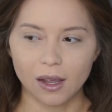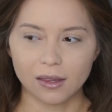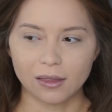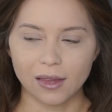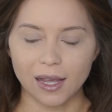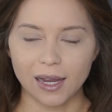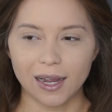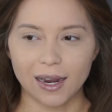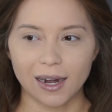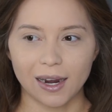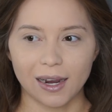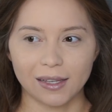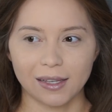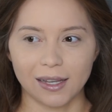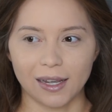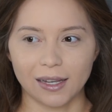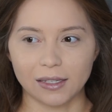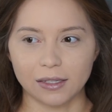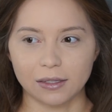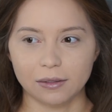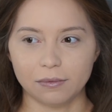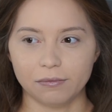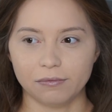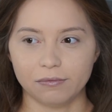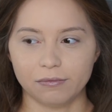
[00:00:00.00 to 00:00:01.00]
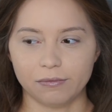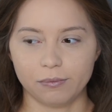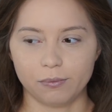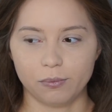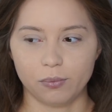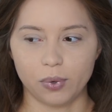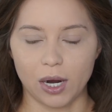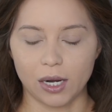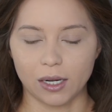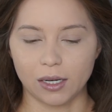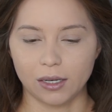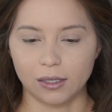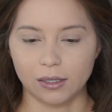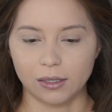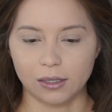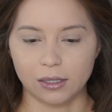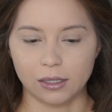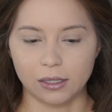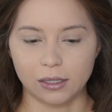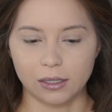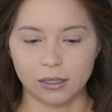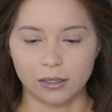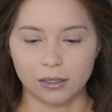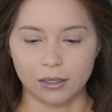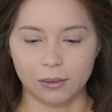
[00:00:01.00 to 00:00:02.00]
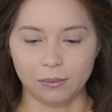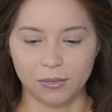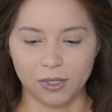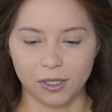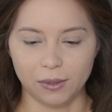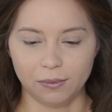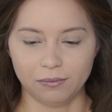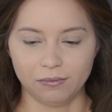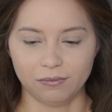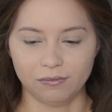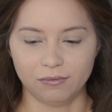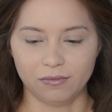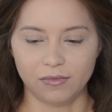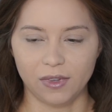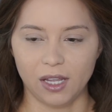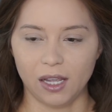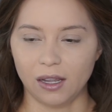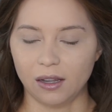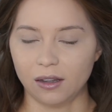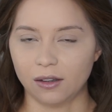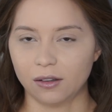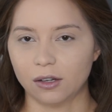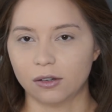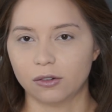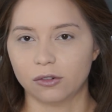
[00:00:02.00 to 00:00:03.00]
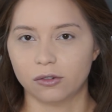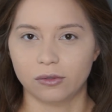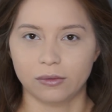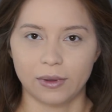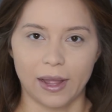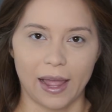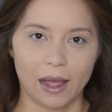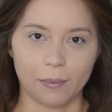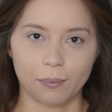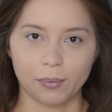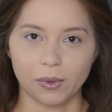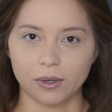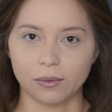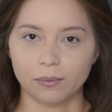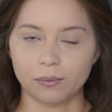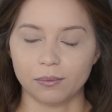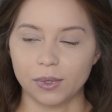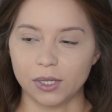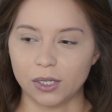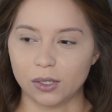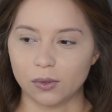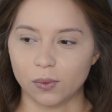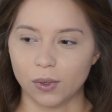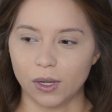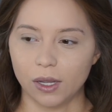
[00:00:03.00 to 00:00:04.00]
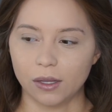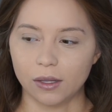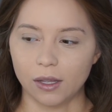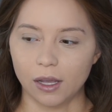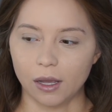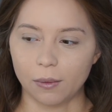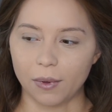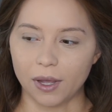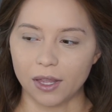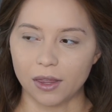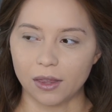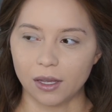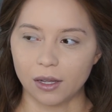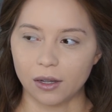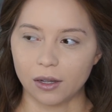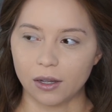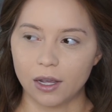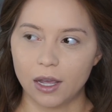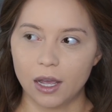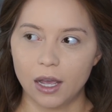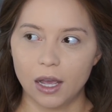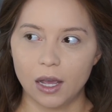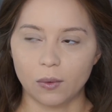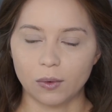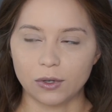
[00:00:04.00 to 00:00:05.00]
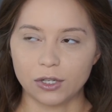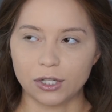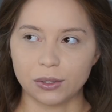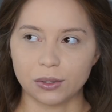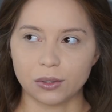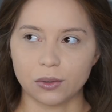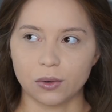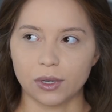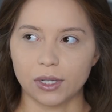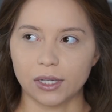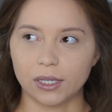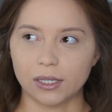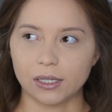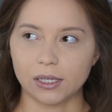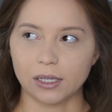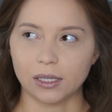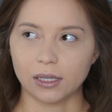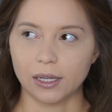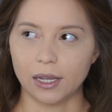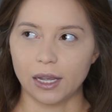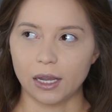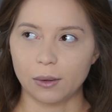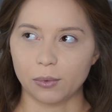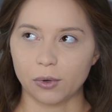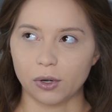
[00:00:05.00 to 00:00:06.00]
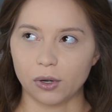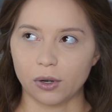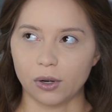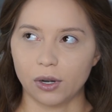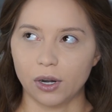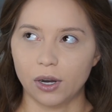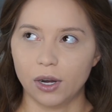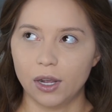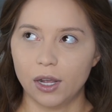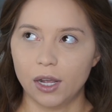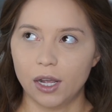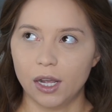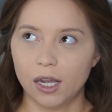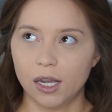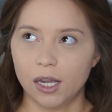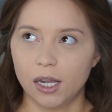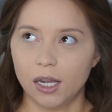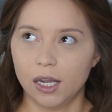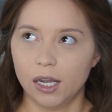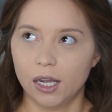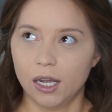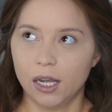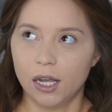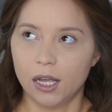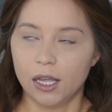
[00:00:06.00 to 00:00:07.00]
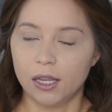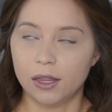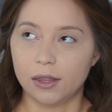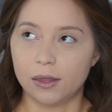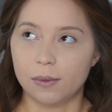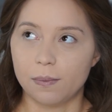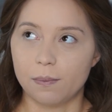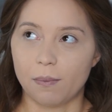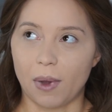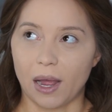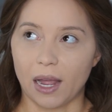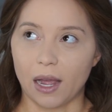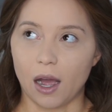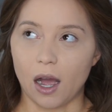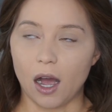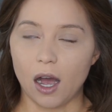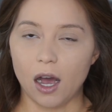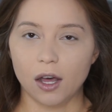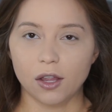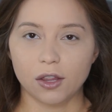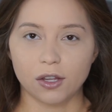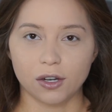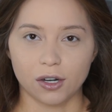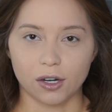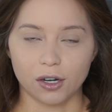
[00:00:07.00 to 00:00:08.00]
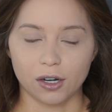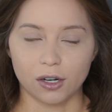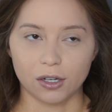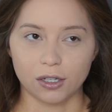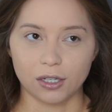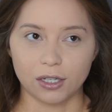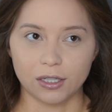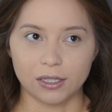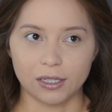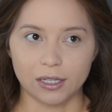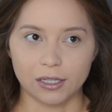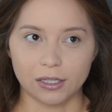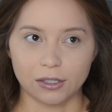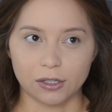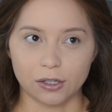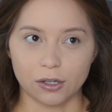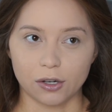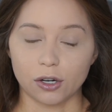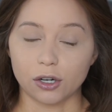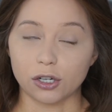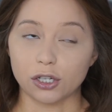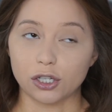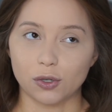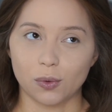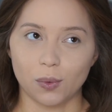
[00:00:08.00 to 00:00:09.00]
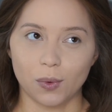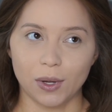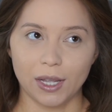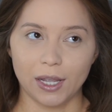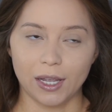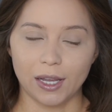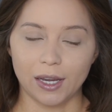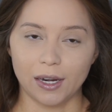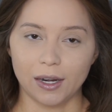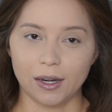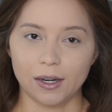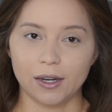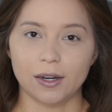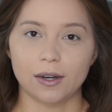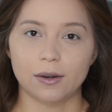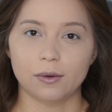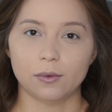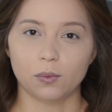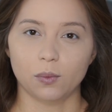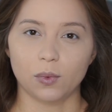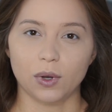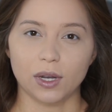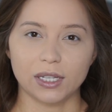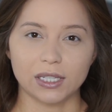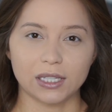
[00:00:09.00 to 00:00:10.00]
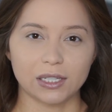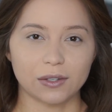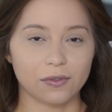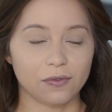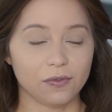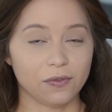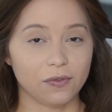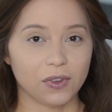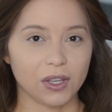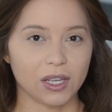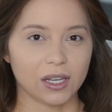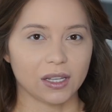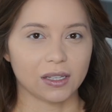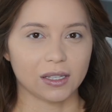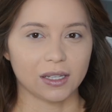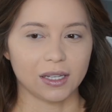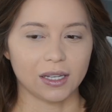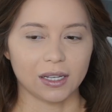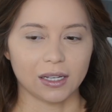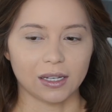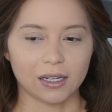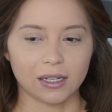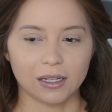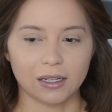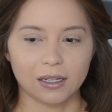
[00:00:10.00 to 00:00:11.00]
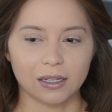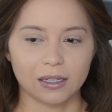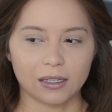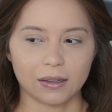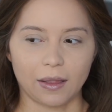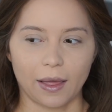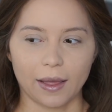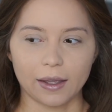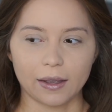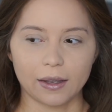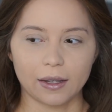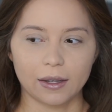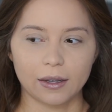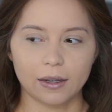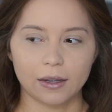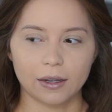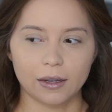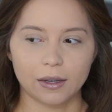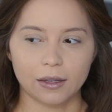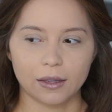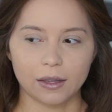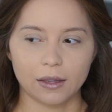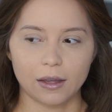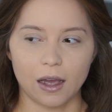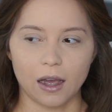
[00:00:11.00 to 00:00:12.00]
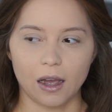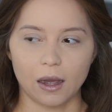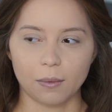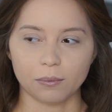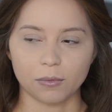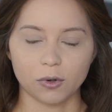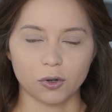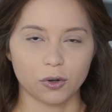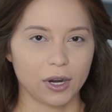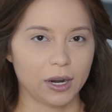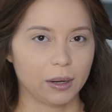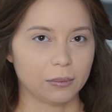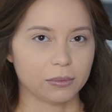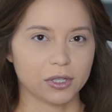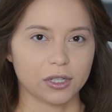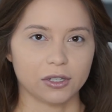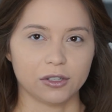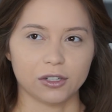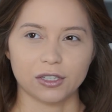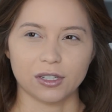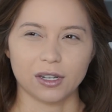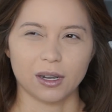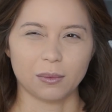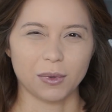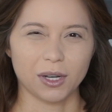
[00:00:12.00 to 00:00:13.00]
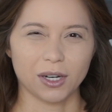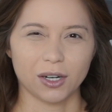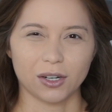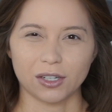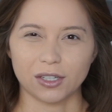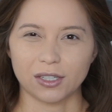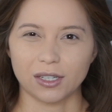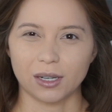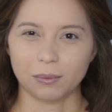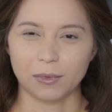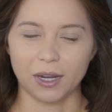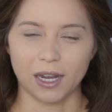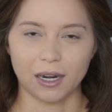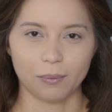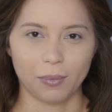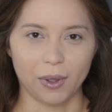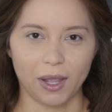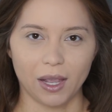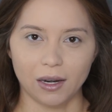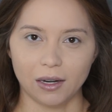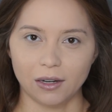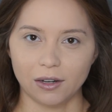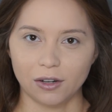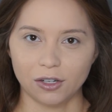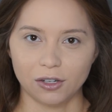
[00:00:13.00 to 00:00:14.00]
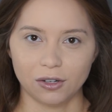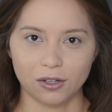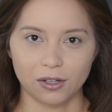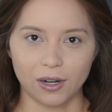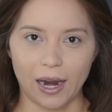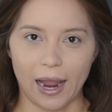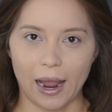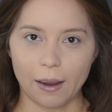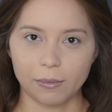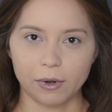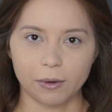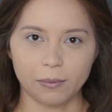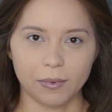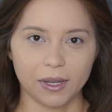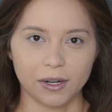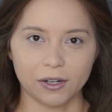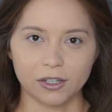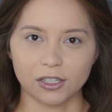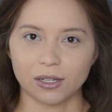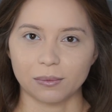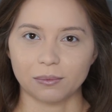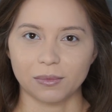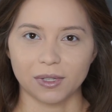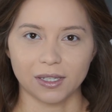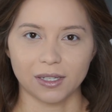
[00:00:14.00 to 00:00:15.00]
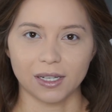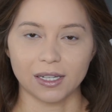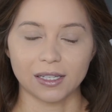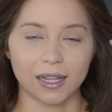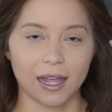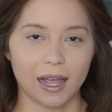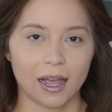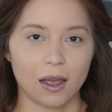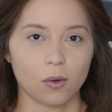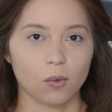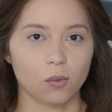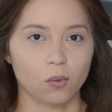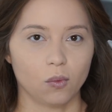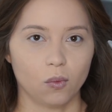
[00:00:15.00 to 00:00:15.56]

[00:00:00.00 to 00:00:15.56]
they kind of had that pregnancy symptom thing happen between them. I think when she was going into labor, her sister, her twin, was feeling like cramps in her stomach or some kind of pain in her abdomen or something like that,